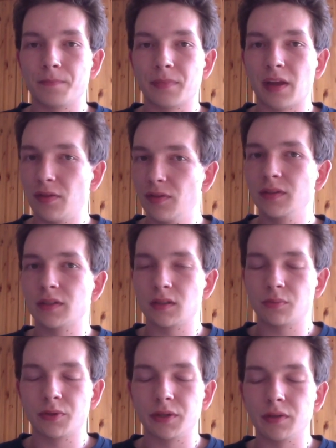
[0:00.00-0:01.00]
I think that's
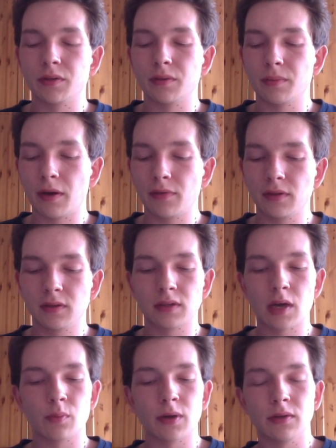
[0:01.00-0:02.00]
pretty good. I think
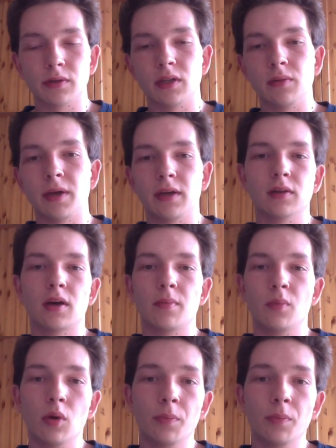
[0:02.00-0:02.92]
that way you're gonna make a lot more